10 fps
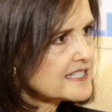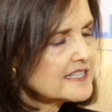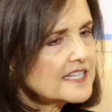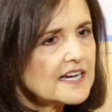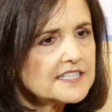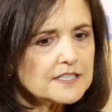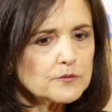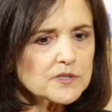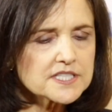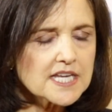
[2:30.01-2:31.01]
And the idea
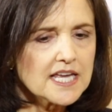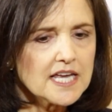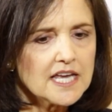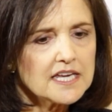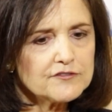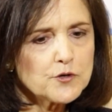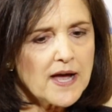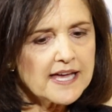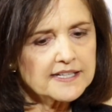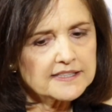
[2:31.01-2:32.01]
was if you
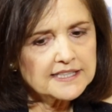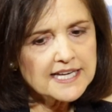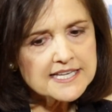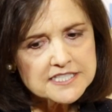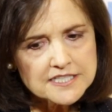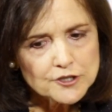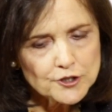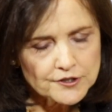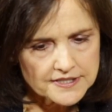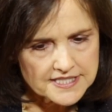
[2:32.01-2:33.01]
had an elastic
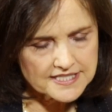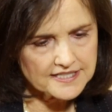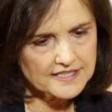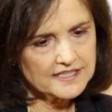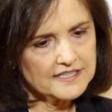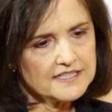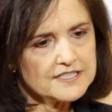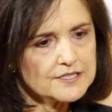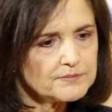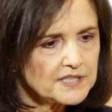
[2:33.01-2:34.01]
currency
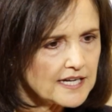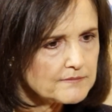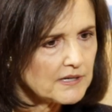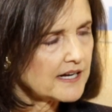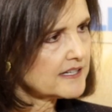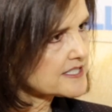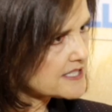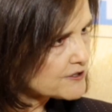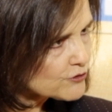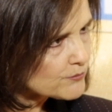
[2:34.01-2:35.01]
supplied by a
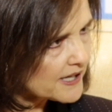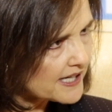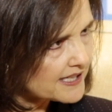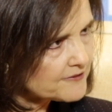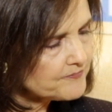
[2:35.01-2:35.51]
central bank,